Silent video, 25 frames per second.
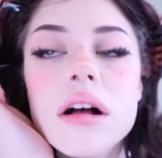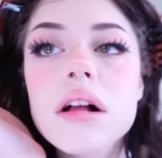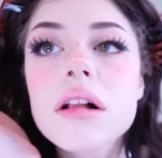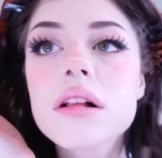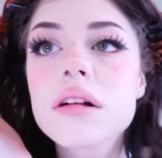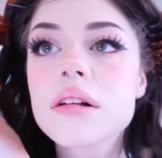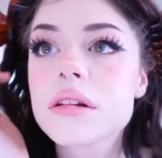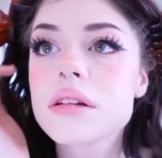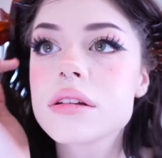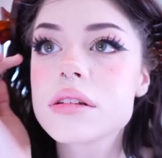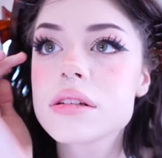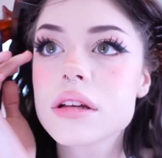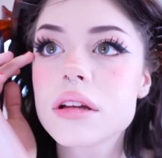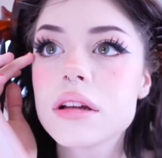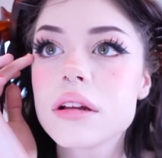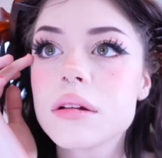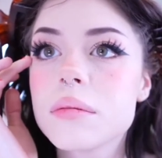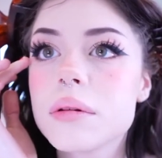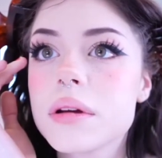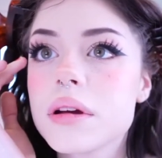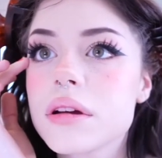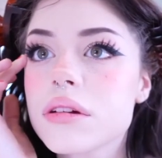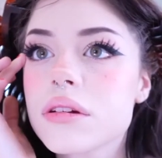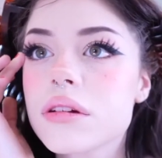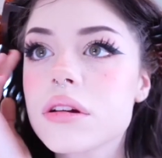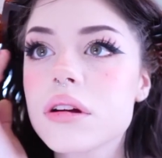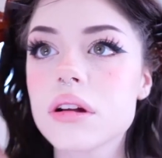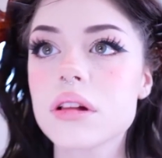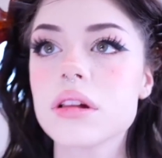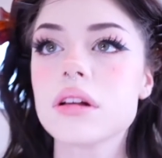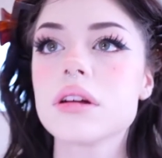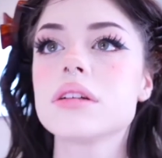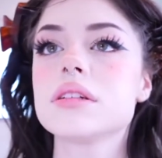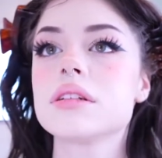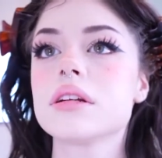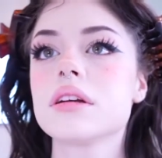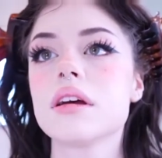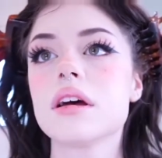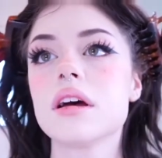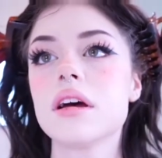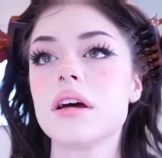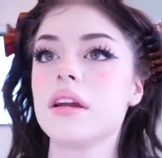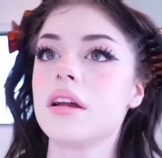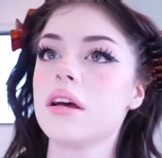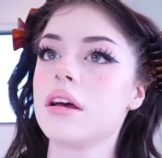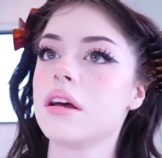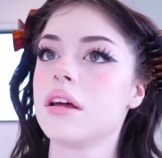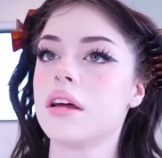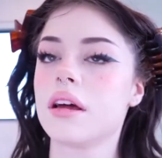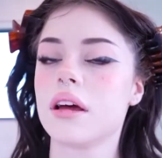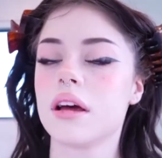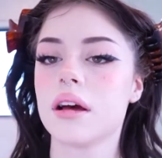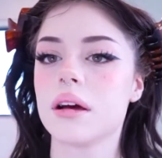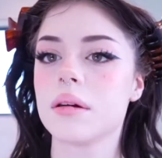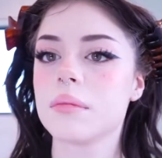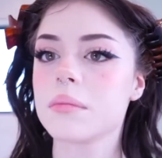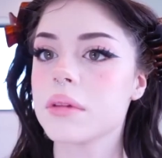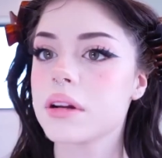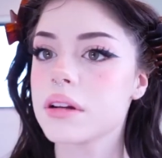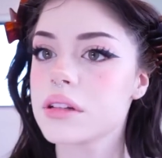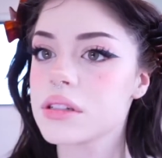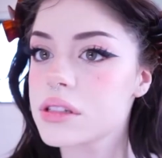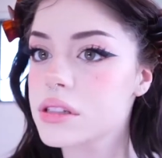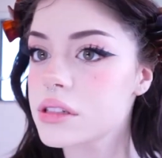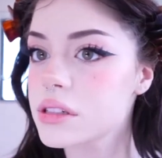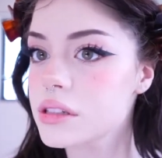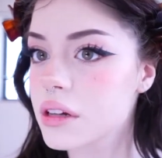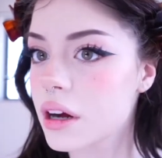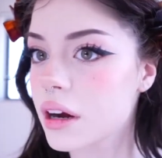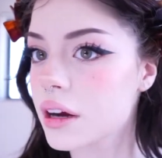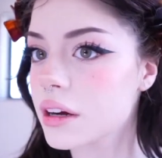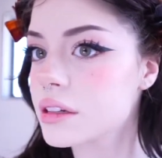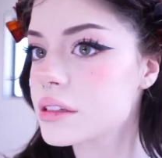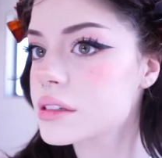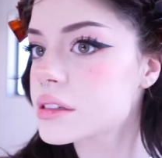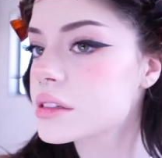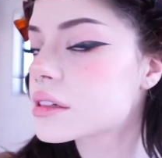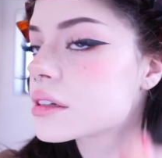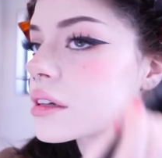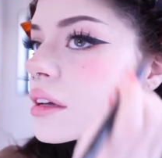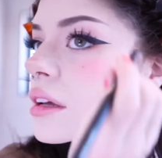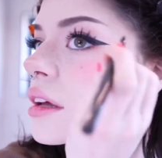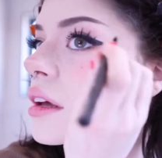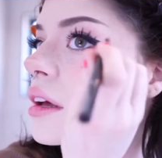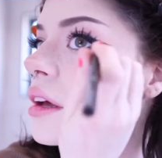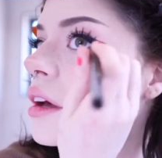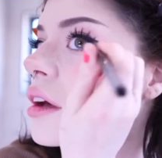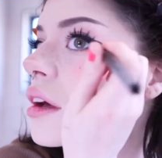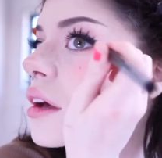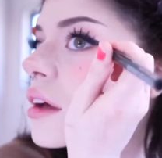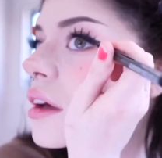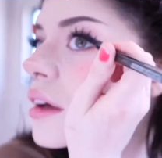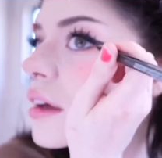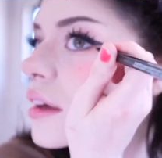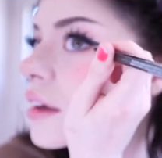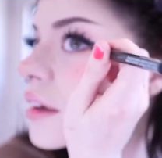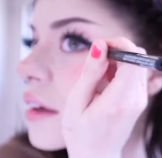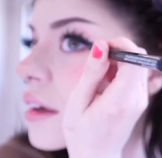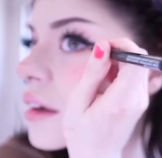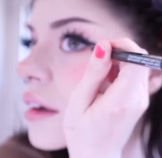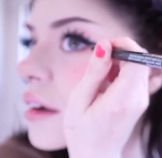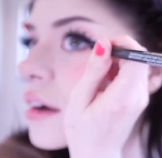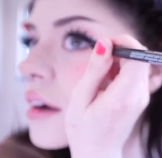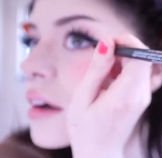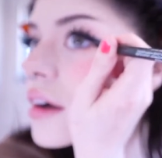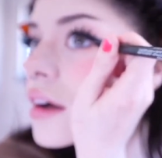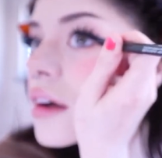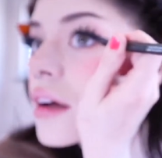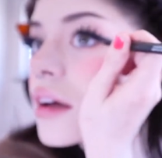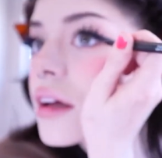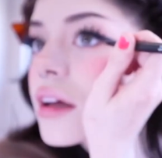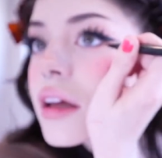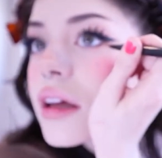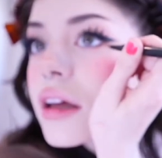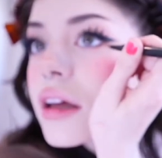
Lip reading: Color this in to make sure it looks good. I'm gonna start here.